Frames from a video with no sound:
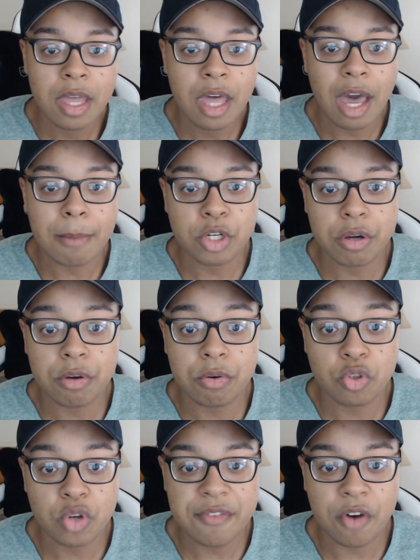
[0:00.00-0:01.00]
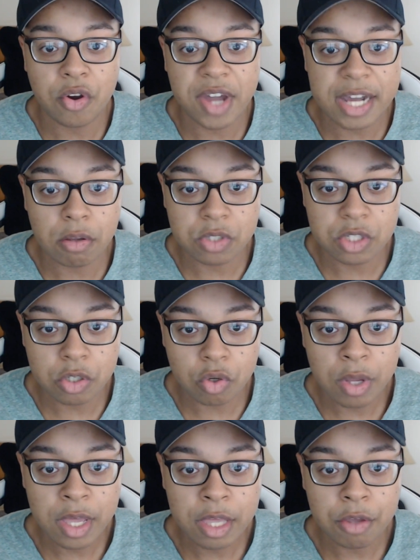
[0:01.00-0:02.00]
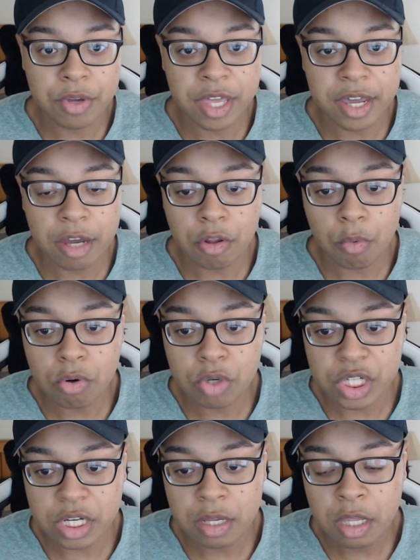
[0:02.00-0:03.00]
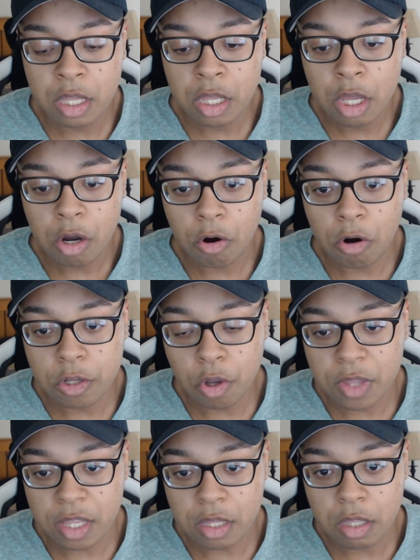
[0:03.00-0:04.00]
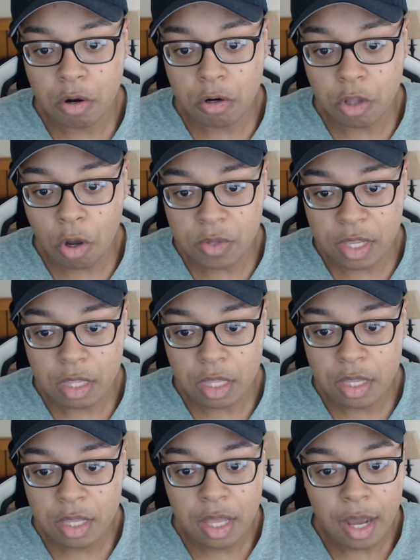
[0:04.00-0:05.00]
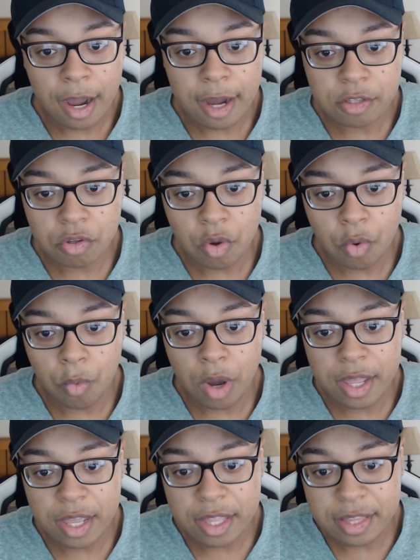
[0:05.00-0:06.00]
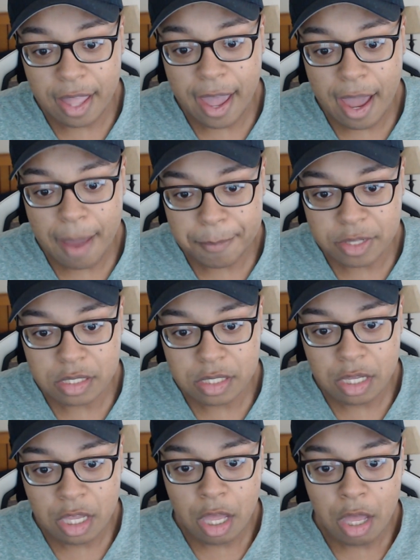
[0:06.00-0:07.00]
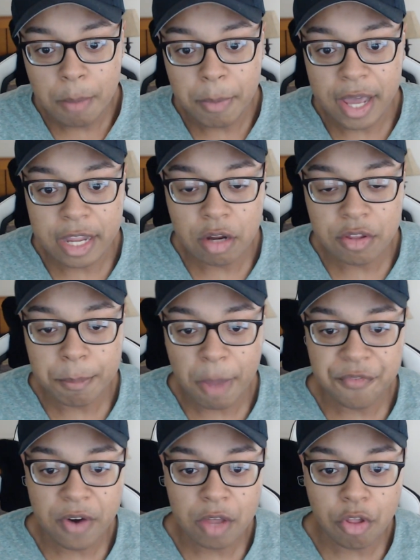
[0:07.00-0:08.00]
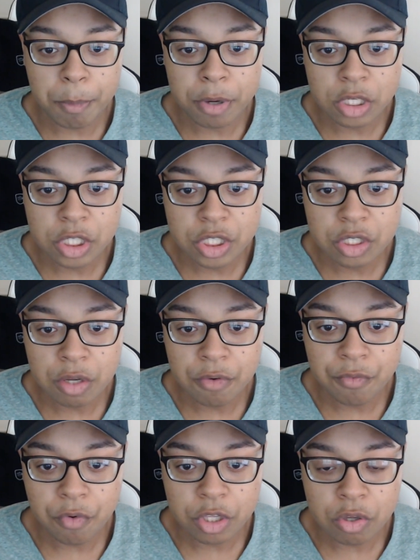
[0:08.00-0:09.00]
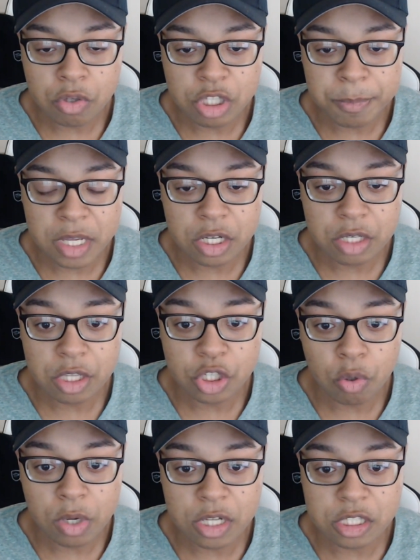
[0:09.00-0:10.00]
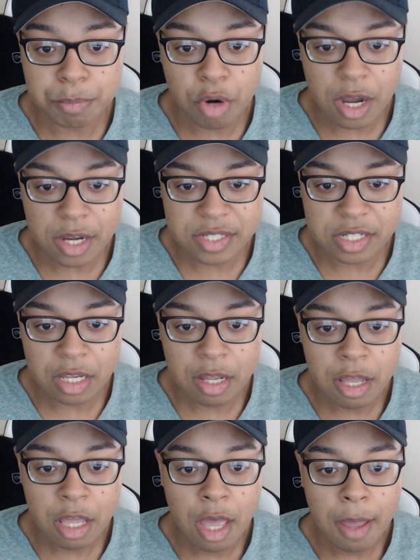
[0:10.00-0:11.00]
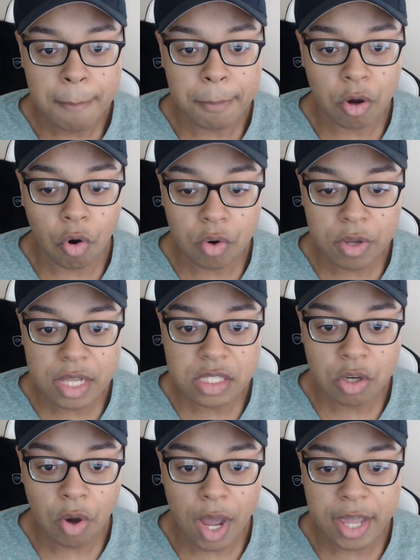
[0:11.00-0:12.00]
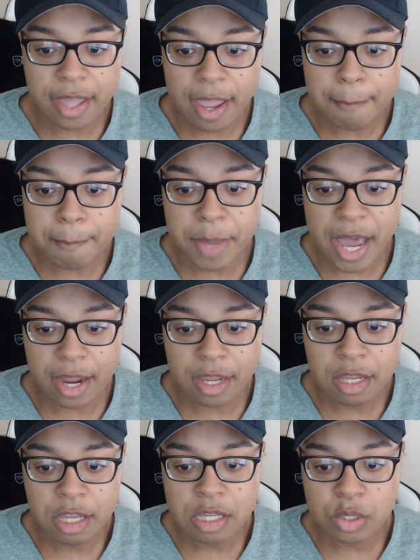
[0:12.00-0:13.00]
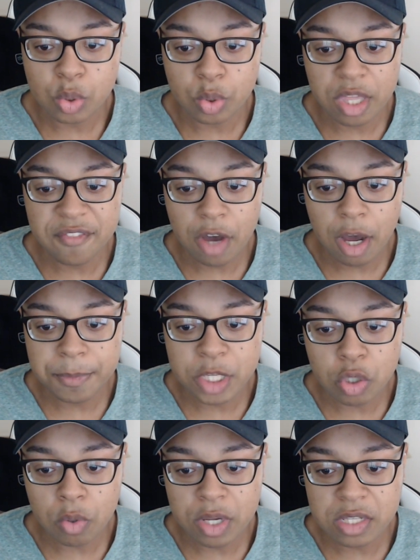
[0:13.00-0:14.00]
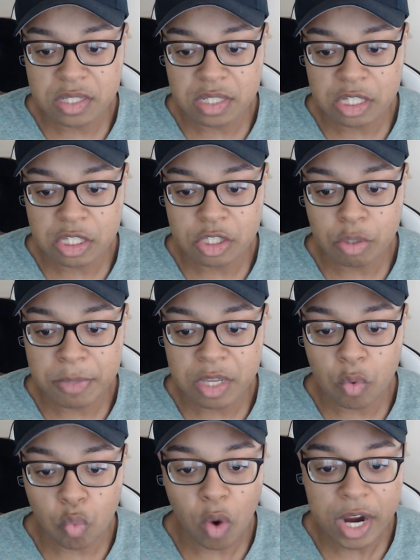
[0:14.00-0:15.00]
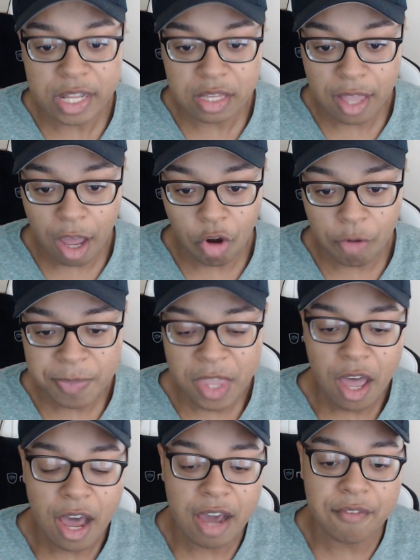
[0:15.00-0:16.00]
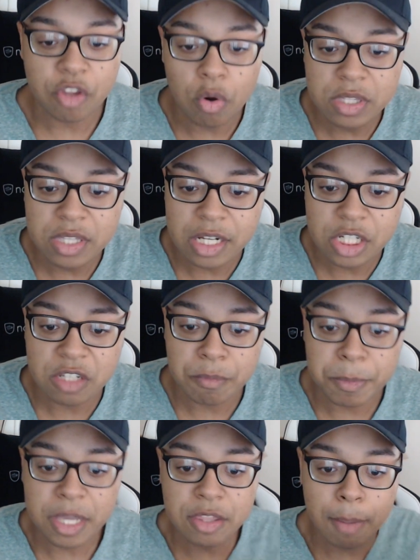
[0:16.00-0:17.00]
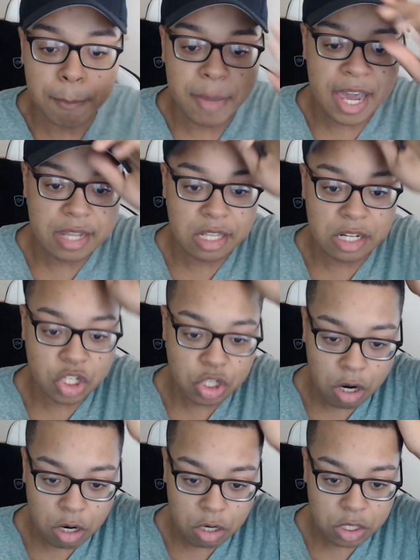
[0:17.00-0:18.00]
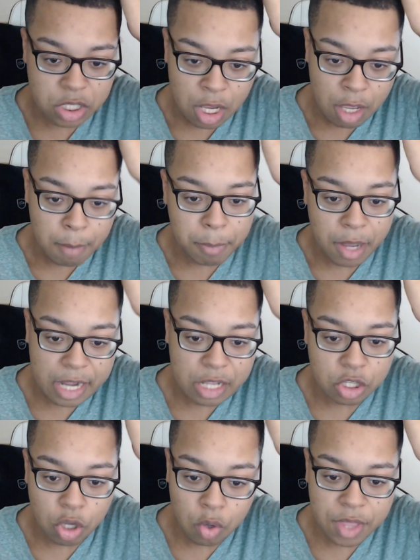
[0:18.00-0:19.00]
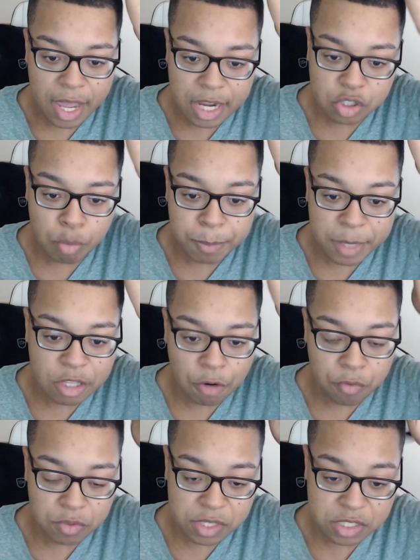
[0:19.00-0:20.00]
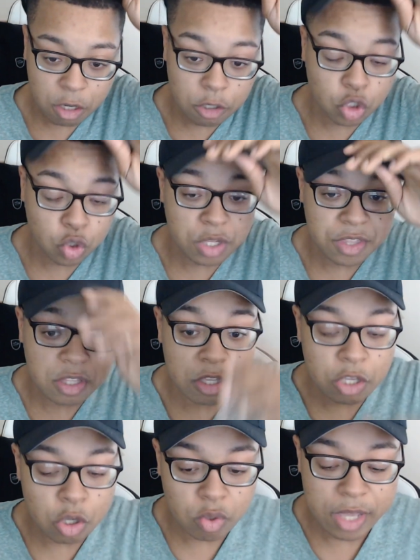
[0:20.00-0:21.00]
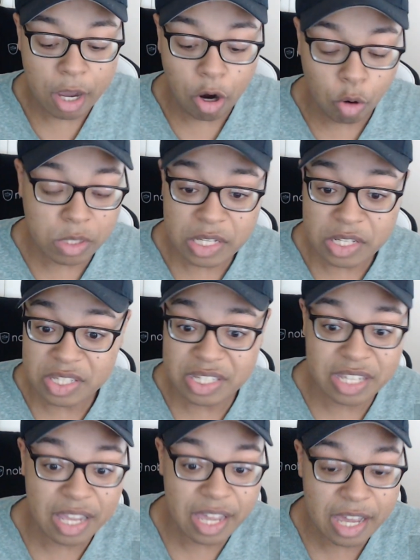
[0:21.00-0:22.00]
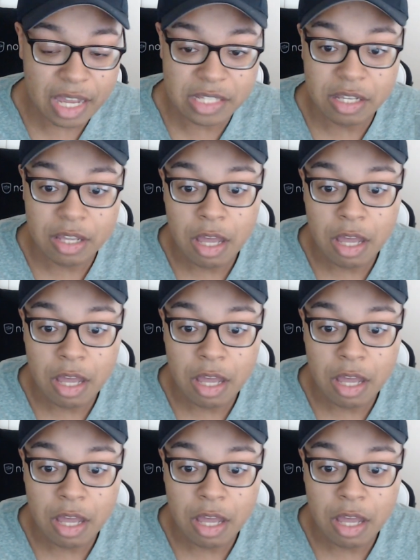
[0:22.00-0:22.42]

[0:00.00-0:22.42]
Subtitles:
I'm sure he'll drive out Kaido, too. He'll kick out Orochi. Lord Odin, Lord Odin! I don't know why it happened, but I hear that my father pushed for you to be the shogun's proxy, but only until I came back, so give up the shogun's seat to me right now. I have no intention of being the man in charge, but I know that I could do better for this country than you. Yeah, Odin's ticked